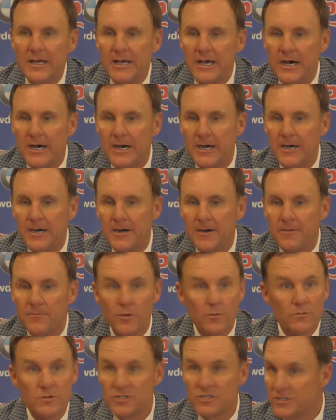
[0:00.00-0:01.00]
Uh,
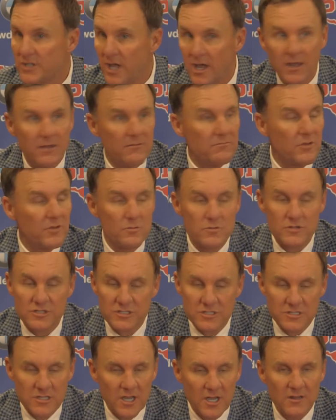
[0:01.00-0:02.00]
there was none. There was
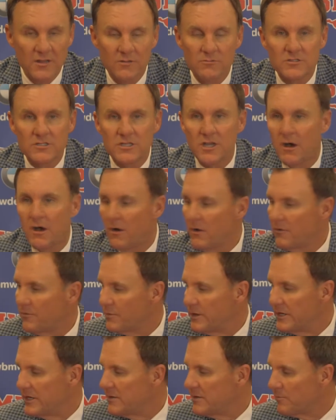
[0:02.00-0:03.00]
none that was called.
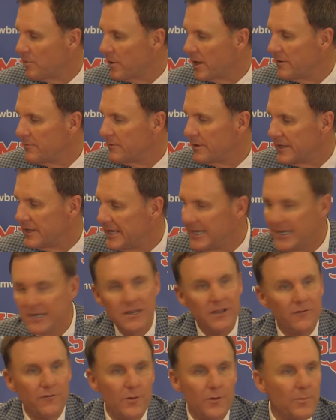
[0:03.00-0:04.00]
We didn't play with any
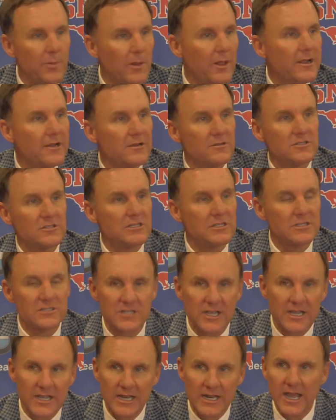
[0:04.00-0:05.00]
different players in the
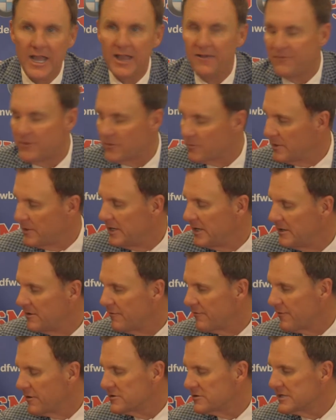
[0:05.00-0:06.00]
second half as we did
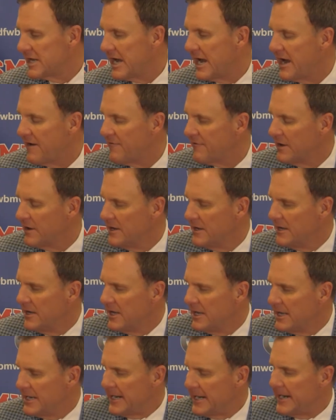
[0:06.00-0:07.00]
the first half.
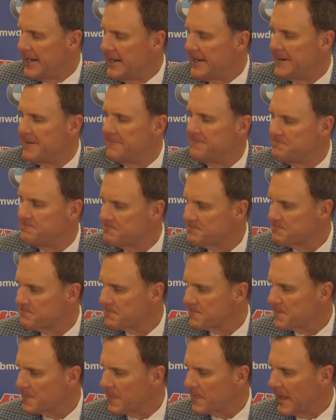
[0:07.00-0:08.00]
Um,
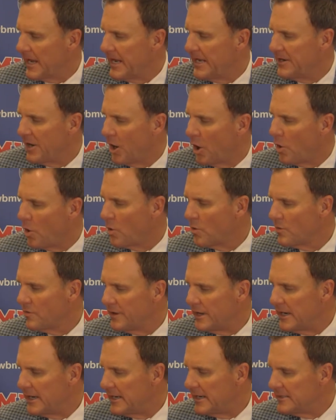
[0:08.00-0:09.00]
and to
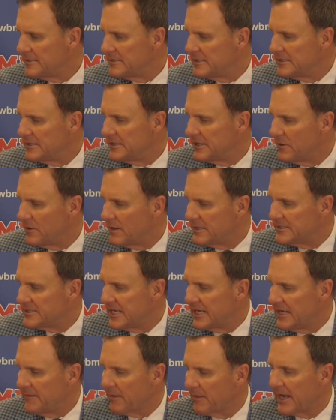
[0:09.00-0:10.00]
hold, uh, you know, a
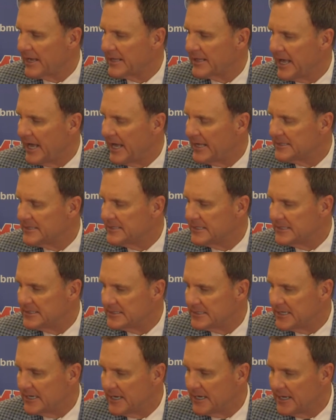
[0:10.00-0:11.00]
team like that
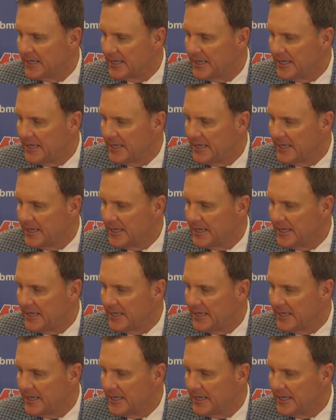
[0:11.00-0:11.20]
that uh,